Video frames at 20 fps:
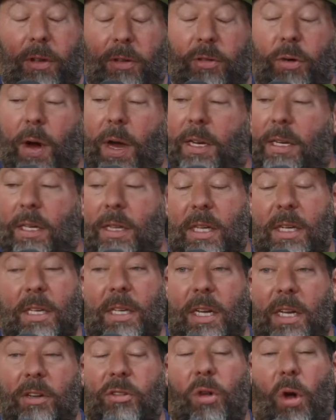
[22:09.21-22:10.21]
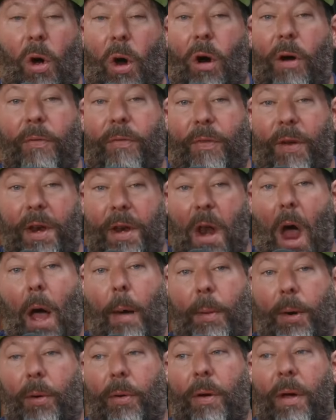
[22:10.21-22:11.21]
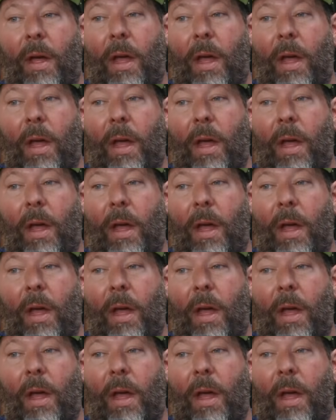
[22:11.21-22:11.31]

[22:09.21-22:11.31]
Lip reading: It's crazy. These things are phenomenal.